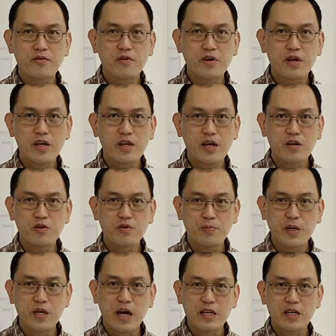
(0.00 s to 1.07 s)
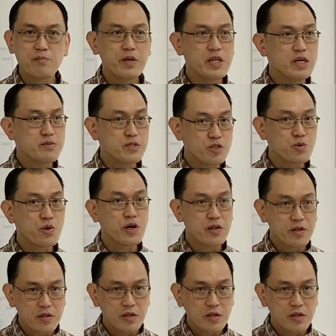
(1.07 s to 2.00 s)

Okay, there could be other mediums as well.